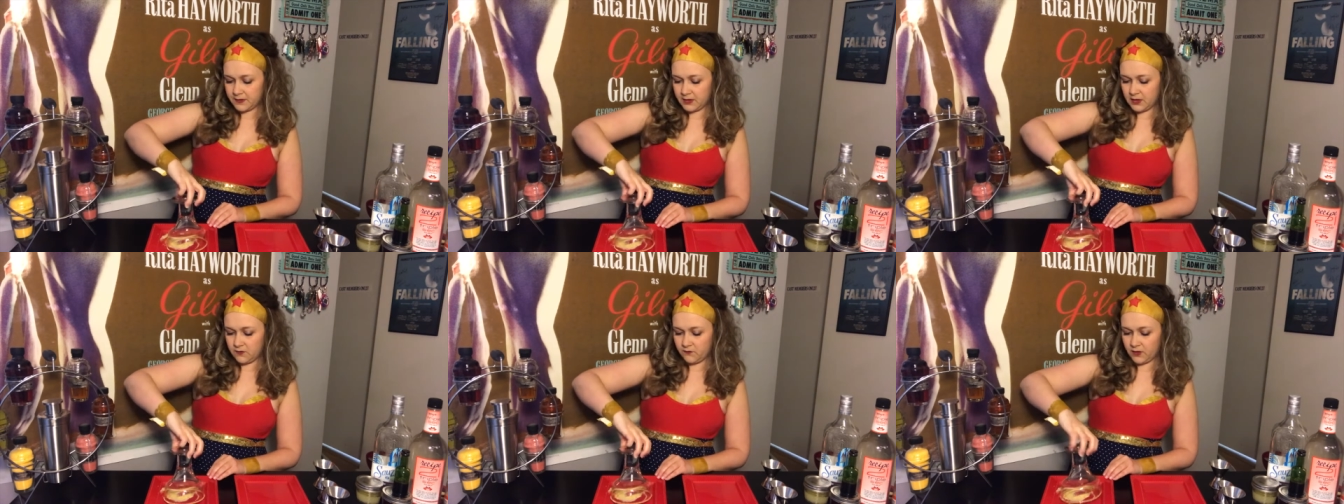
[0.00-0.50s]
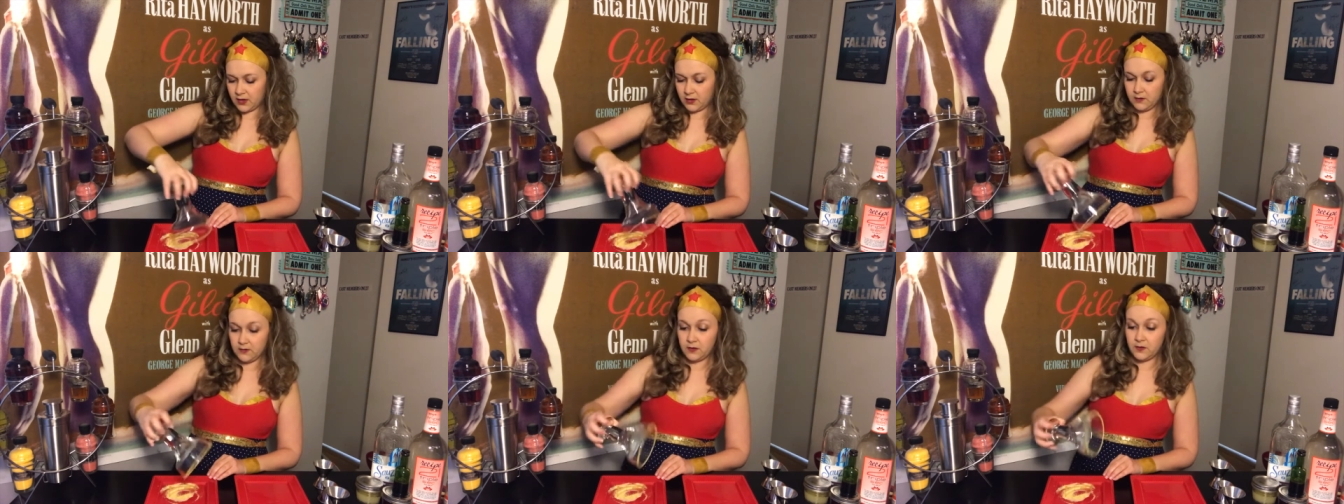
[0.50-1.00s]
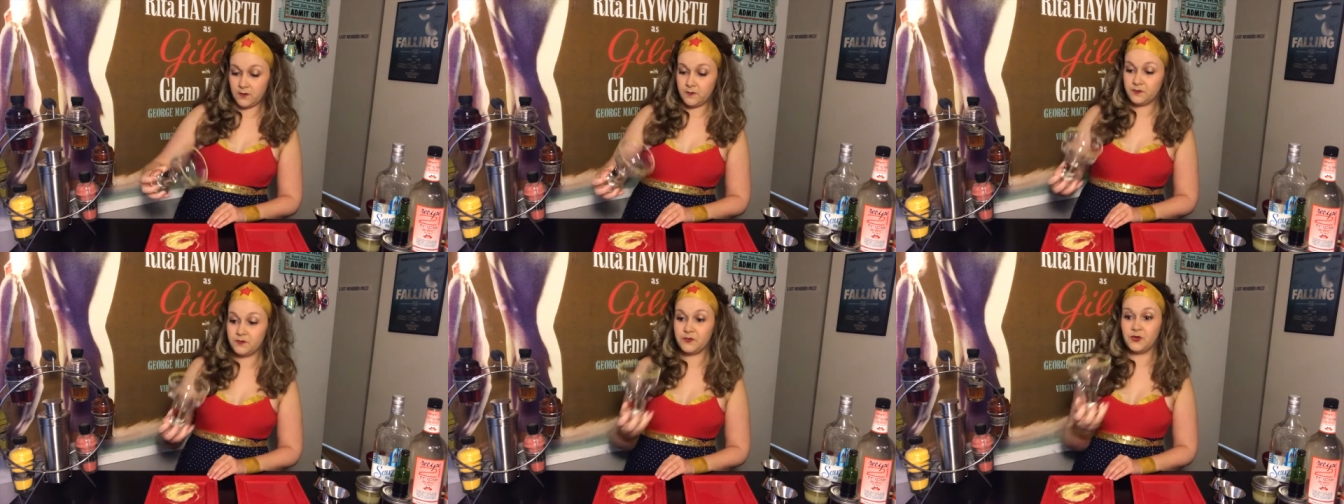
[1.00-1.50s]
even
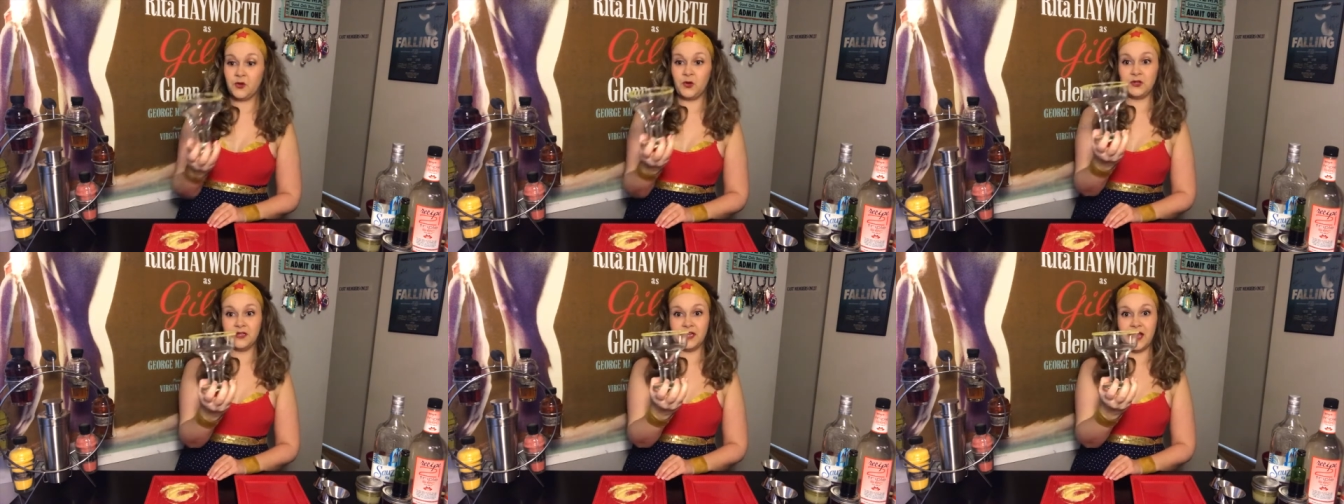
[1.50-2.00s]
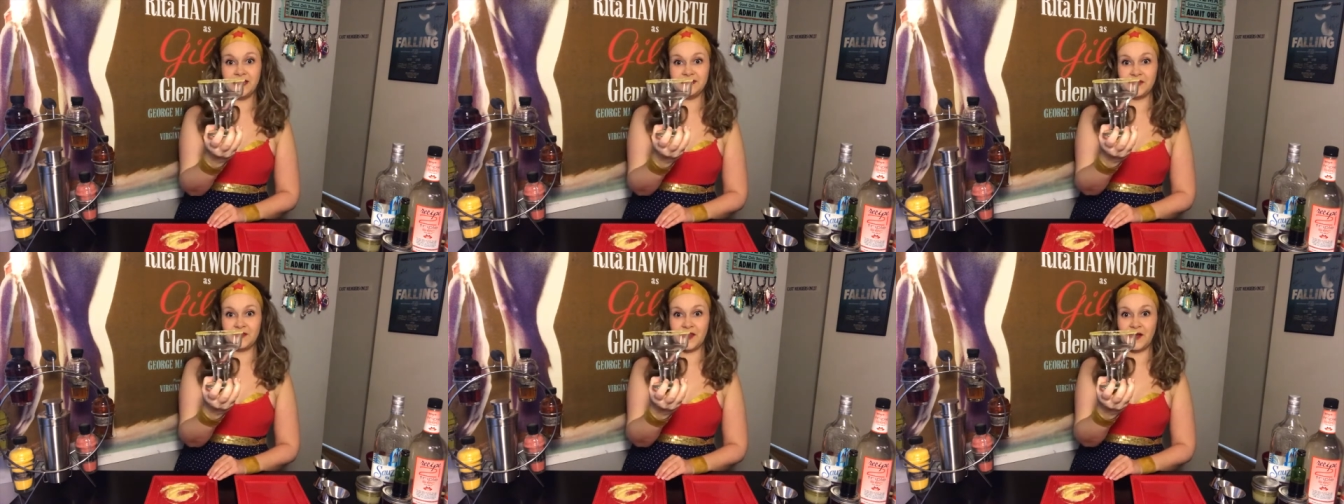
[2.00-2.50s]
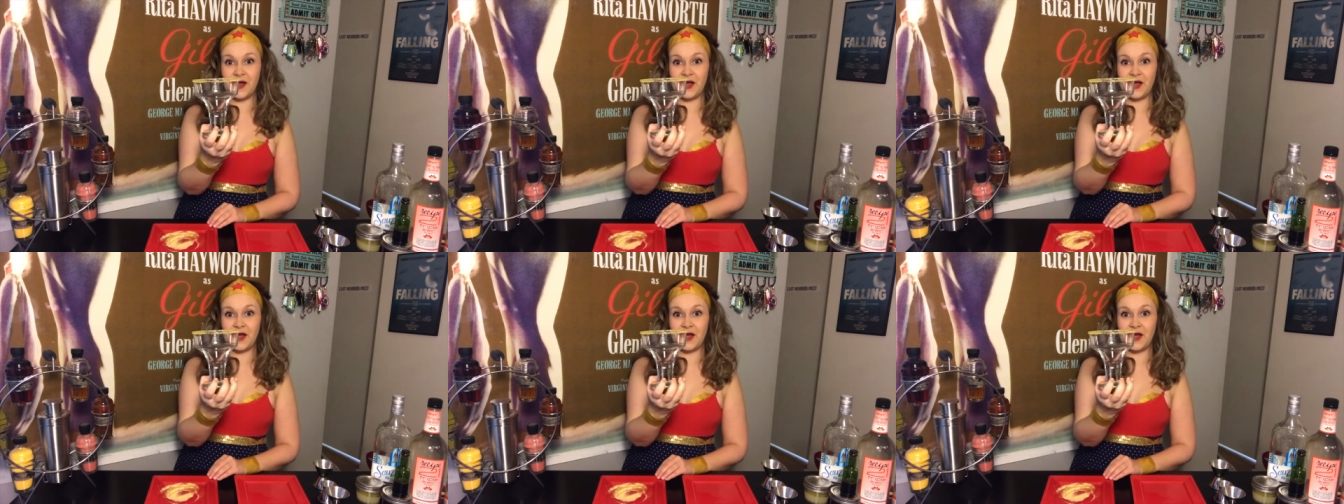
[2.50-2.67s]
golden lasso there